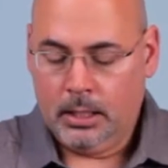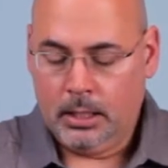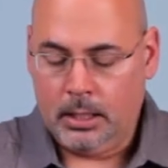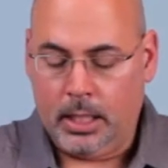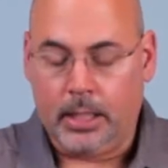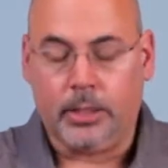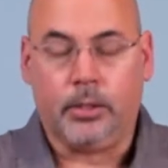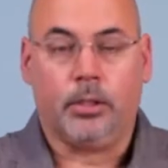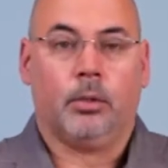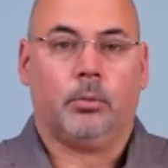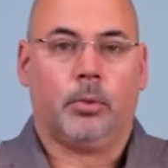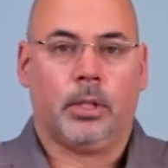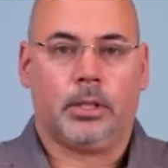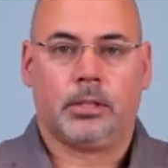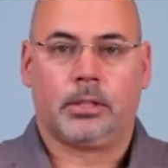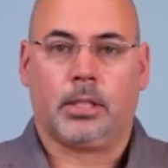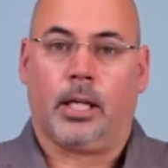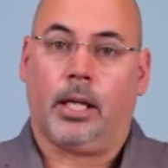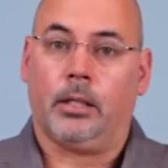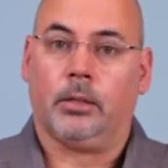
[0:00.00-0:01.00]
and you don't want the
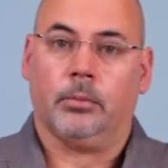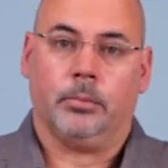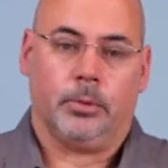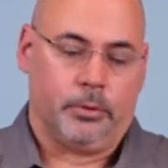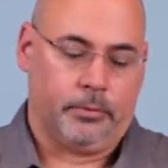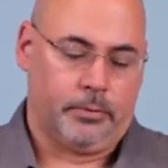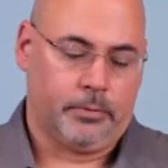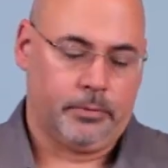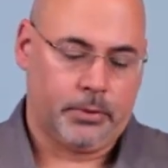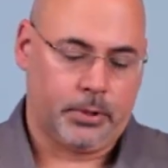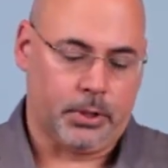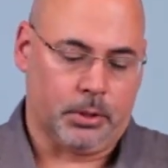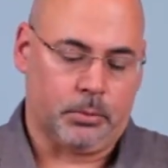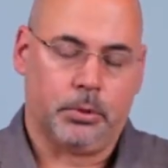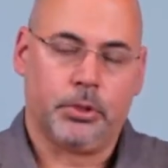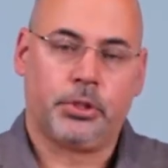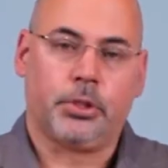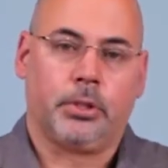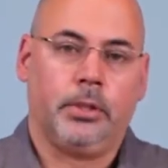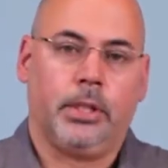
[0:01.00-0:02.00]
slider to move. So we'll
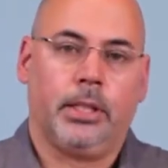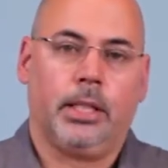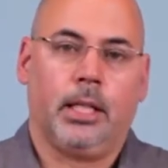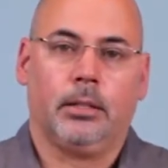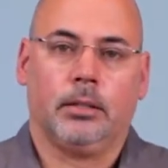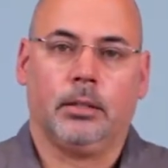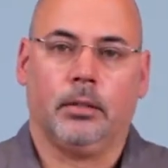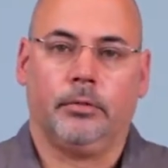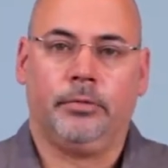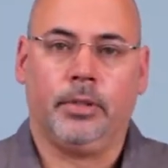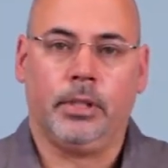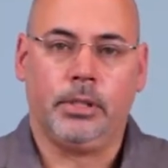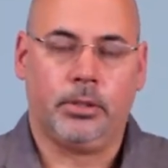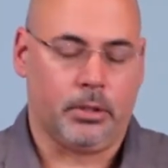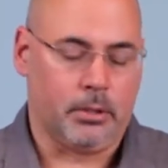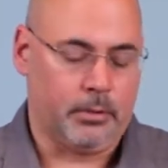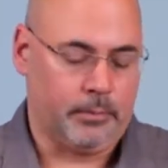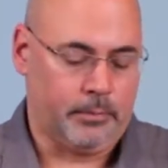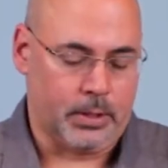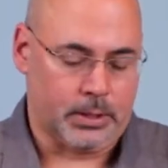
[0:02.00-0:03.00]
show you that little
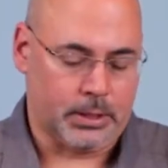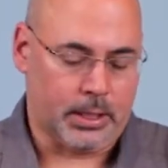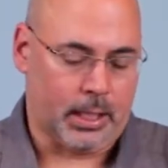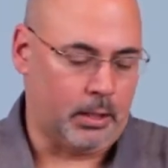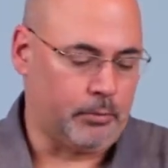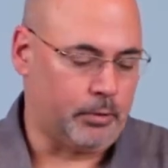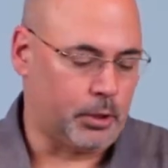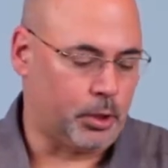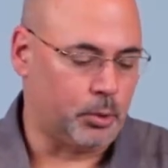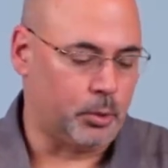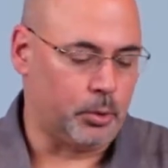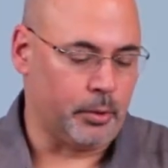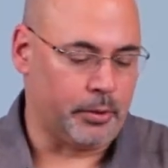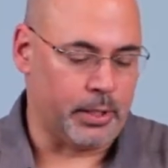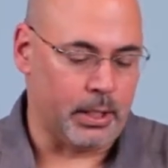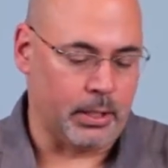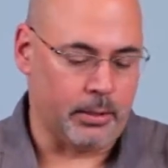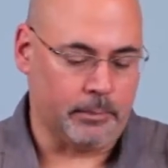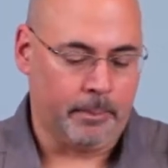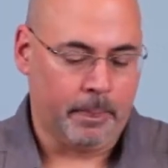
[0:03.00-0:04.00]
feature. It's kind of a cool
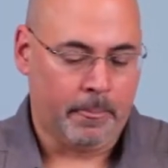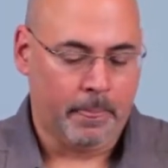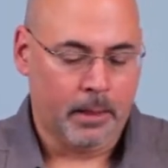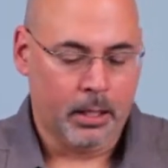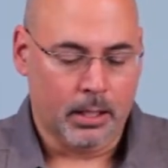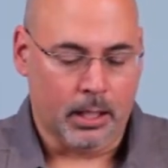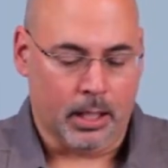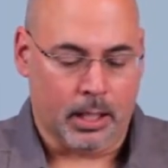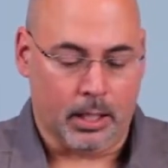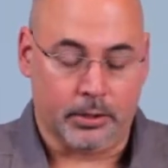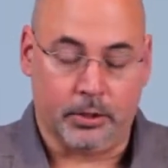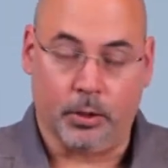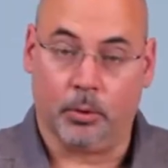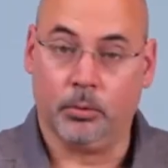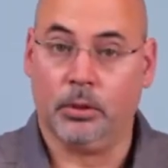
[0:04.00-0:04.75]
thing. Don't